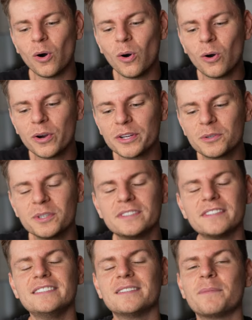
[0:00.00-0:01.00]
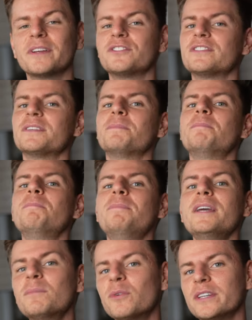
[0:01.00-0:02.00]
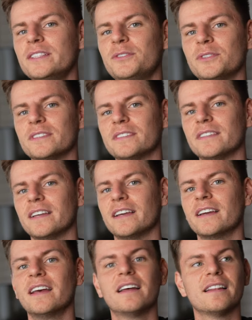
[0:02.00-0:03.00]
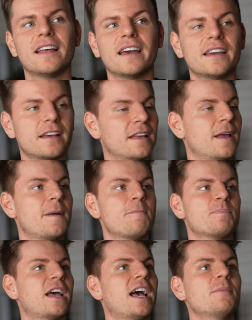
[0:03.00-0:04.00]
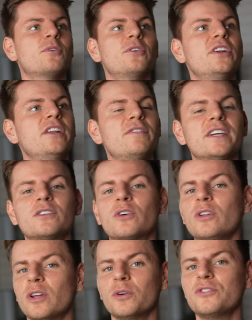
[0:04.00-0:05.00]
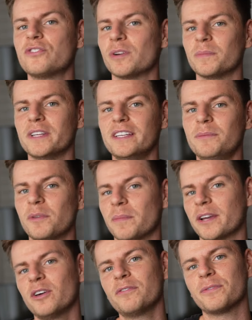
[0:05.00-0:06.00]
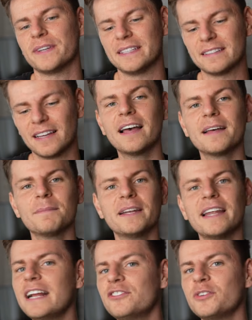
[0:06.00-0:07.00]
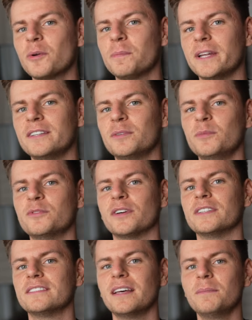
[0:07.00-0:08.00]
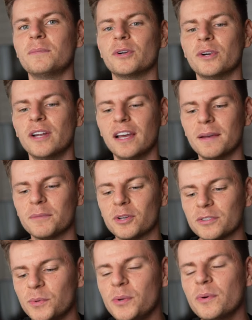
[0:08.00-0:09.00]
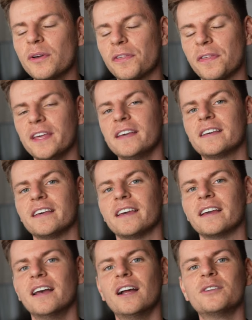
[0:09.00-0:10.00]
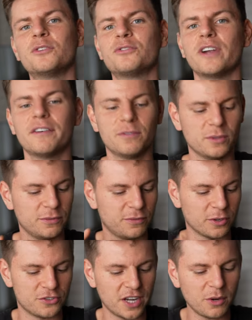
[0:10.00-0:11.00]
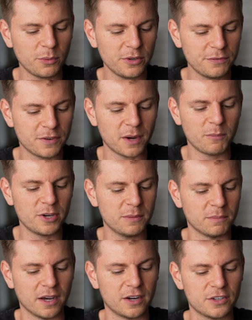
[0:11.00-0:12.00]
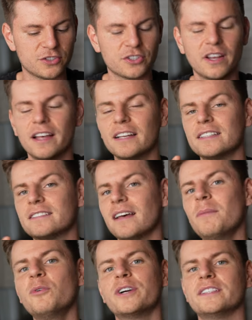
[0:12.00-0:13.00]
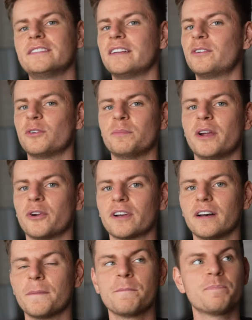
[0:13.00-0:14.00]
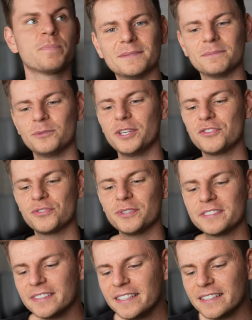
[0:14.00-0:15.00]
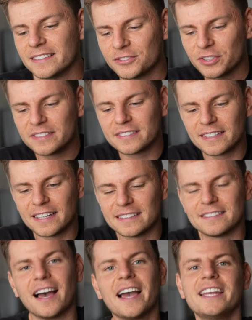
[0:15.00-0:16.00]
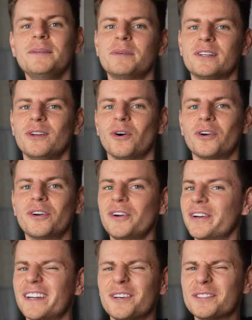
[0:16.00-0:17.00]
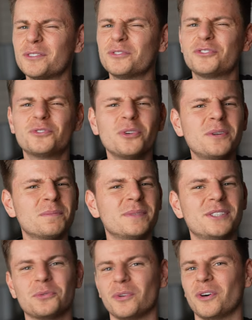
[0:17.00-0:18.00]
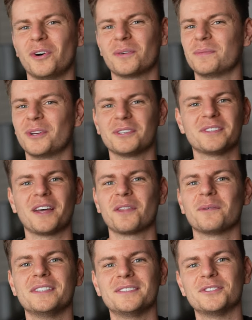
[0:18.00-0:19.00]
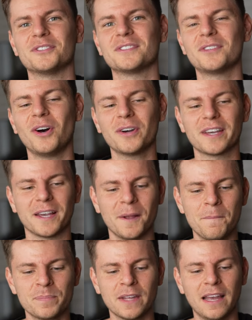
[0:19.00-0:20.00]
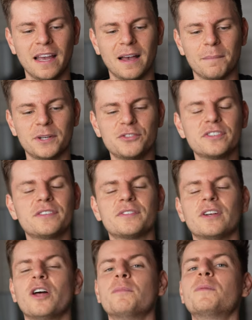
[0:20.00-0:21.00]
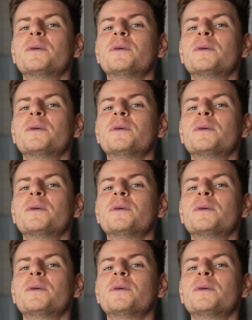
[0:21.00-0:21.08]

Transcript: Or you could say something just a bit more interesting, like, I'm currently living in Cologne, Germany with my girlfriend, but actually we're planning to move out in December because we were thinking to travel for January, February and March somewhere in Central America. Which you see is just a tiny bit longer and it also shouldn't be too long because otherwise you're just talking, but it just gives a lot more